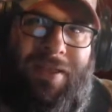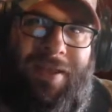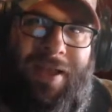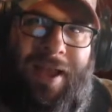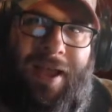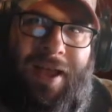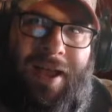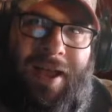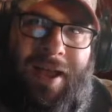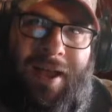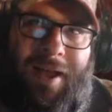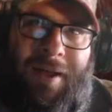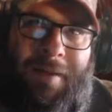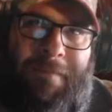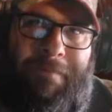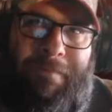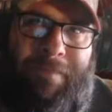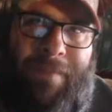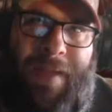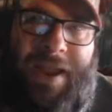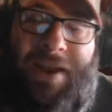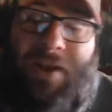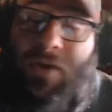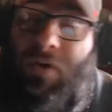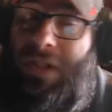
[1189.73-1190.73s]

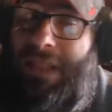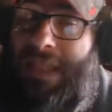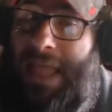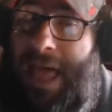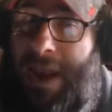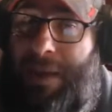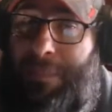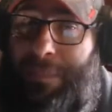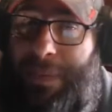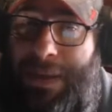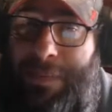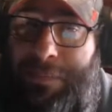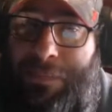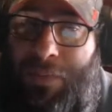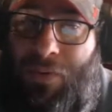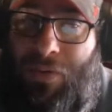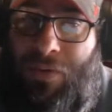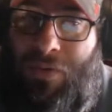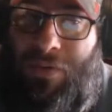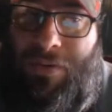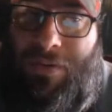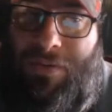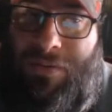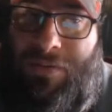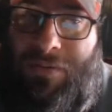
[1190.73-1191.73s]
I know a lot of
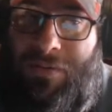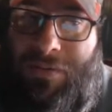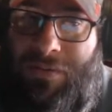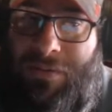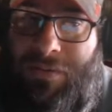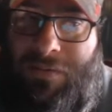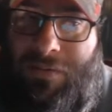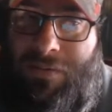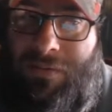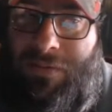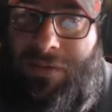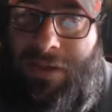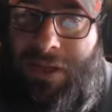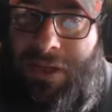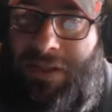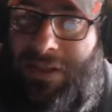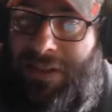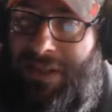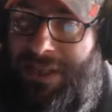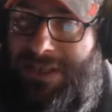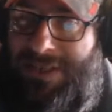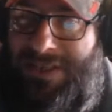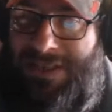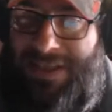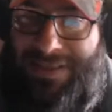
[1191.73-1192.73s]
people, at
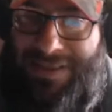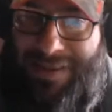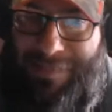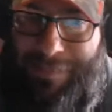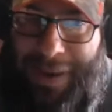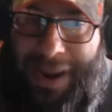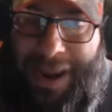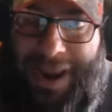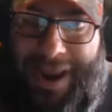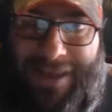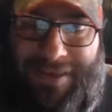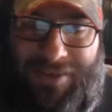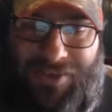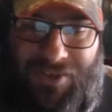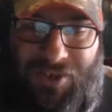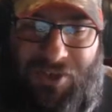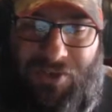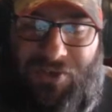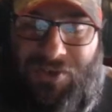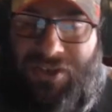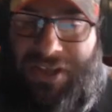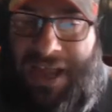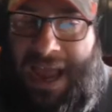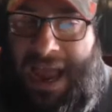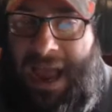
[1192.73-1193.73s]
least in the past,
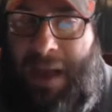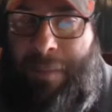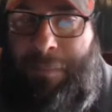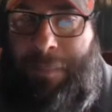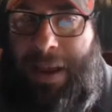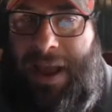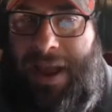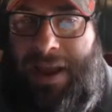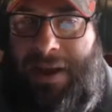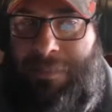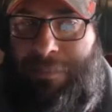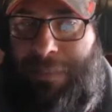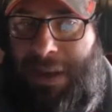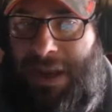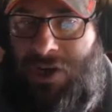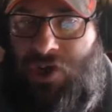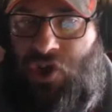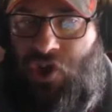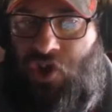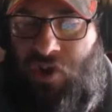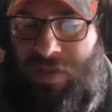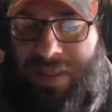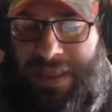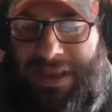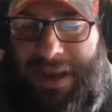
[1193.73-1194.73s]
used to hop on and make
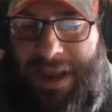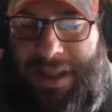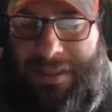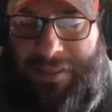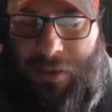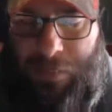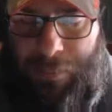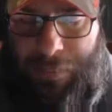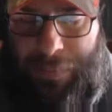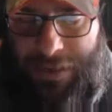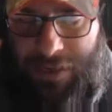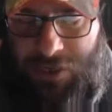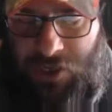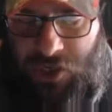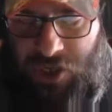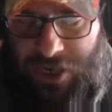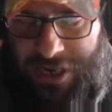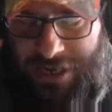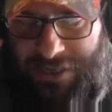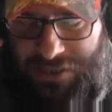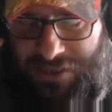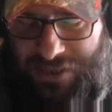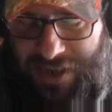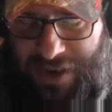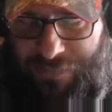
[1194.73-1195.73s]
sure they got their pin
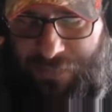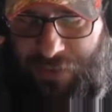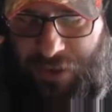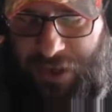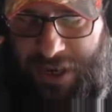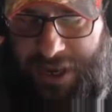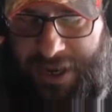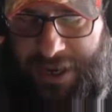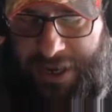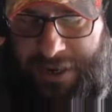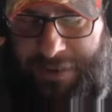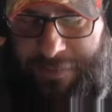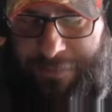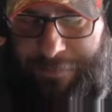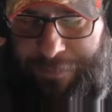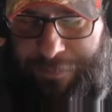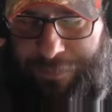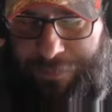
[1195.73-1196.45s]
chest every day.